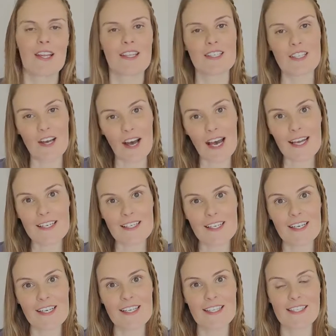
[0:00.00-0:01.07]
the
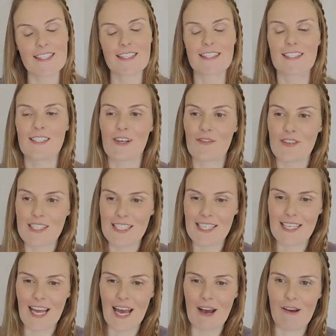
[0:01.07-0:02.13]
tiredness because
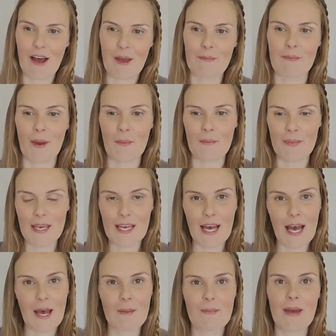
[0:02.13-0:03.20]
obviously now I'm
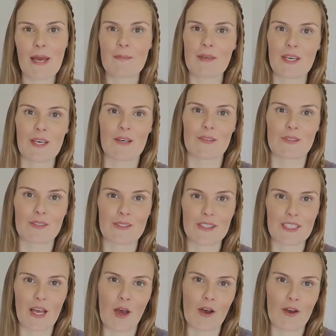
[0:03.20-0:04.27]
bigger, baby
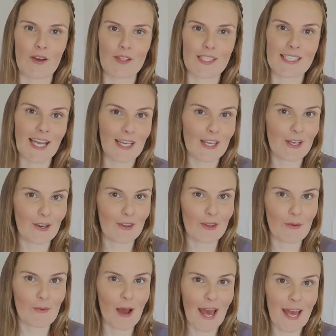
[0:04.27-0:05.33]
girl's stacking on
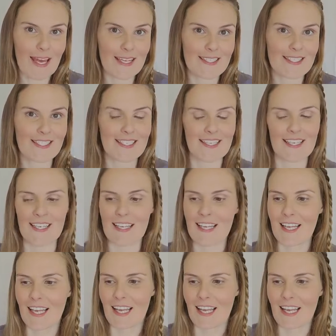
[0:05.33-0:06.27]
the weight to